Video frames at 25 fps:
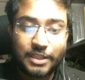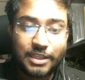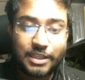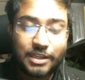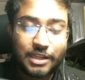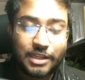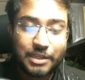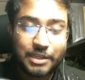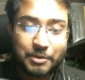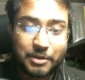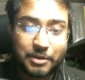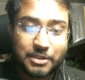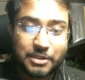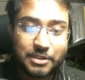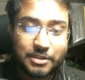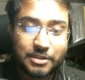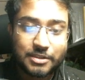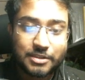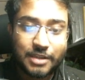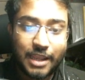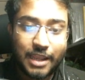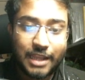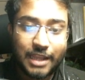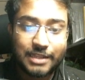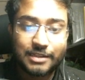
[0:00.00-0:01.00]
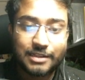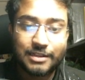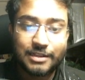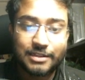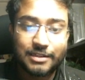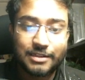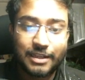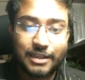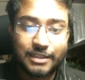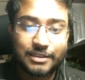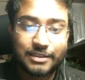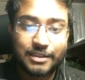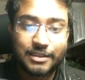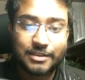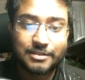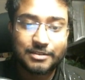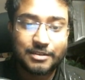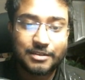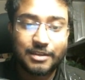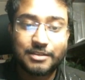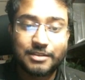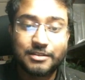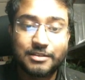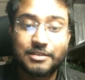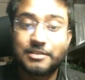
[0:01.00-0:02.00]
you can just handle it like this.
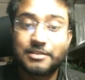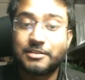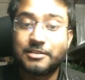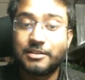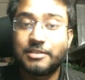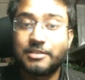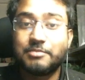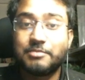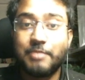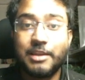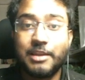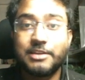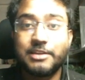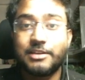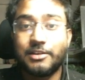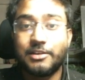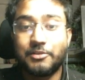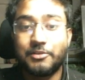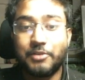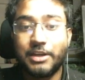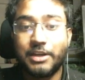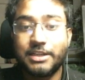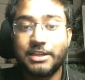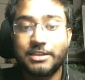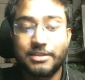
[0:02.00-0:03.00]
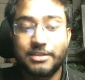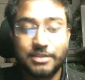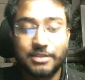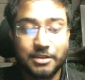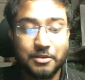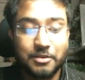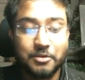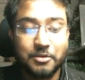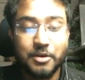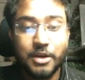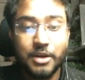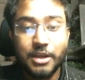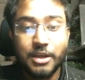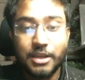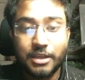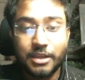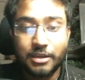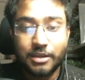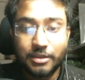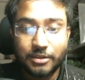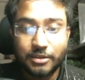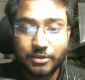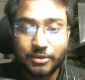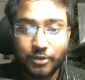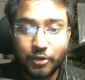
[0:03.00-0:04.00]
This is magical, right? So
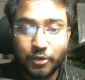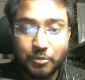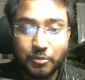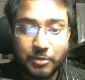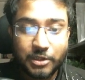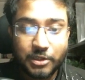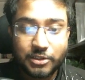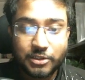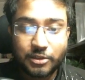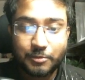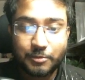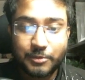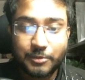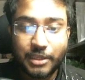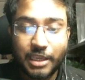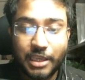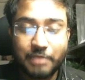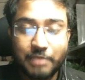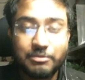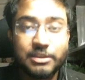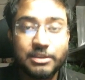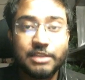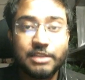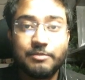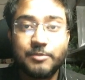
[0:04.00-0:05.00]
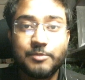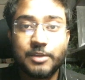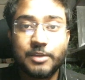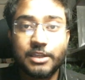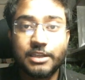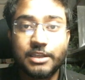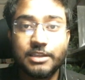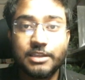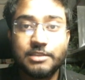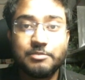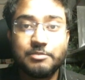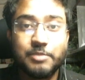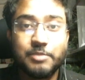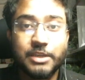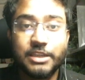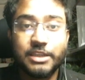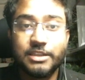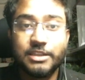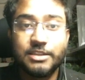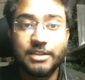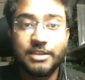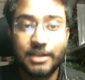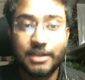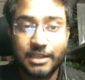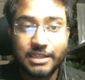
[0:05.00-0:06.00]
so much of the heavy lifting is being
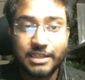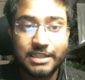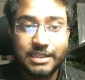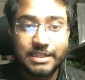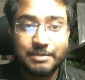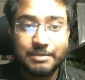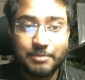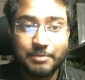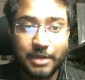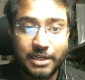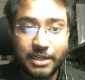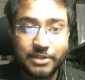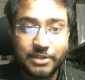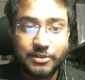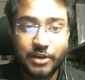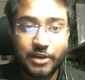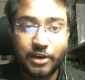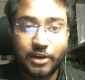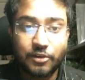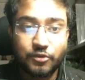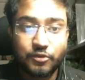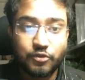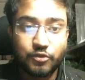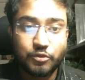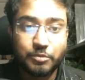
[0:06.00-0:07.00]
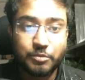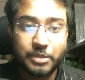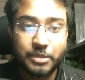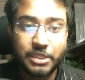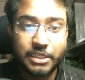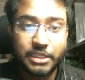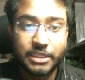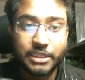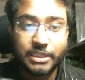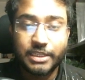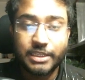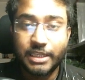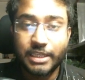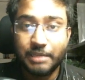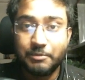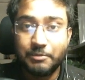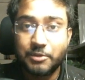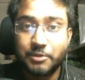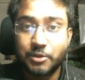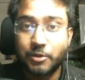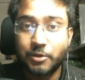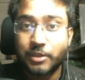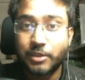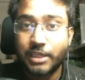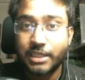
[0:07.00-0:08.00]
done by Dragon Ruby game
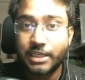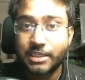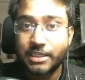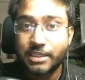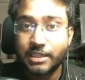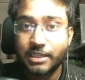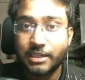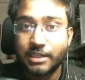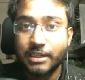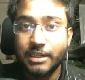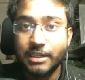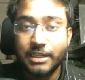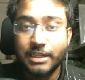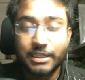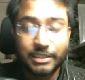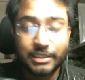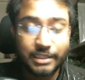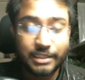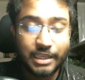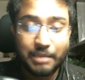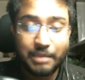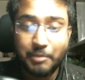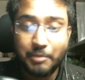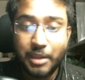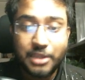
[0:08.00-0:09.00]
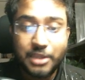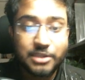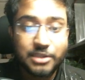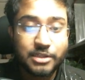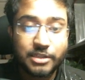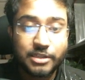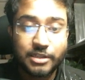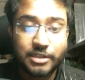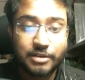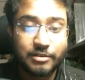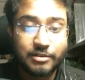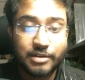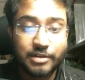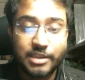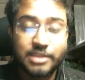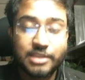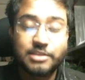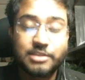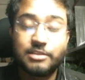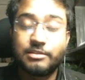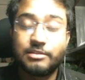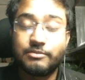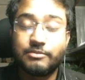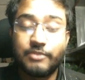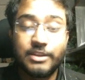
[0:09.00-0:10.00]
toolkit here, the game engine here. It's
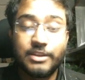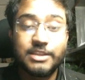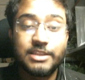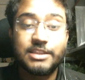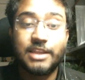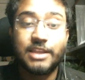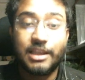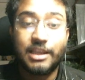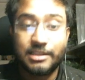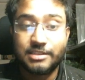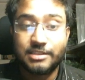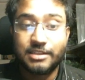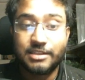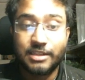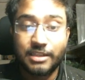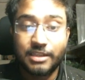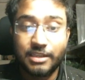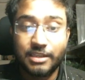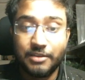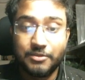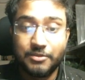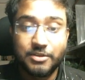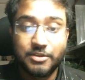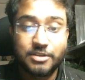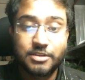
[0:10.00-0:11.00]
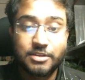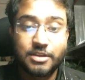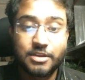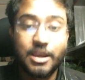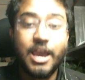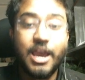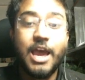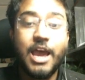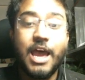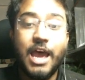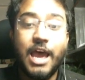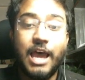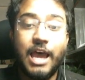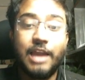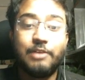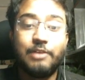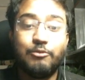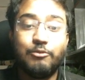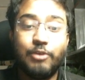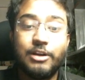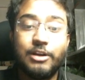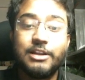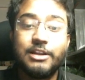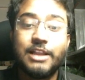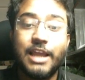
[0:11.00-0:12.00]
just fantastic. You just add
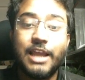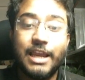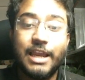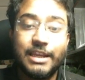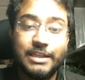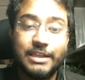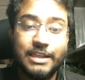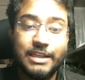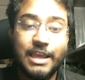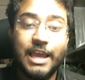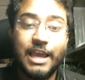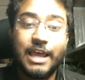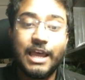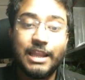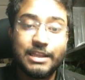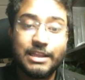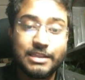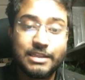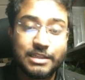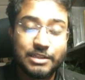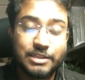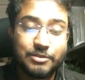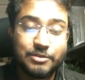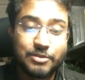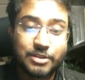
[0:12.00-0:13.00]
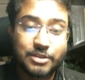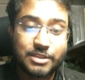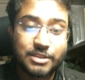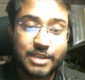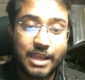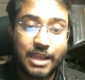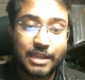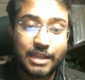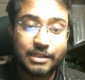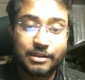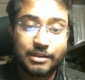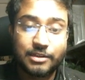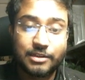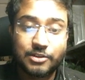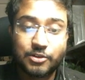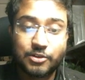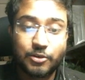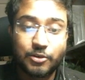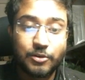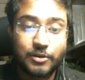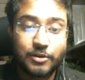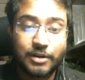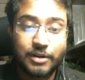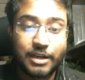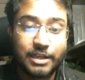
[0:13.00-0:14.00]
one line and you just add a
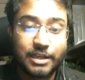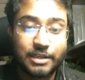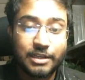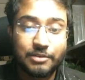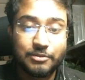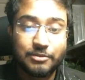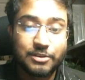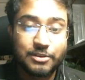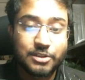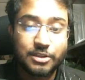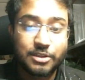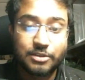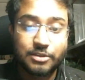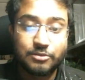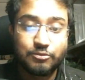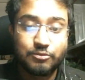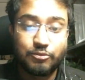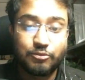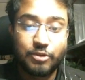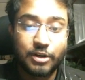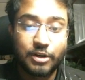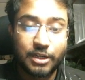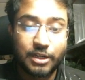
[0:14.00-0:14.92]
controller and it will just work.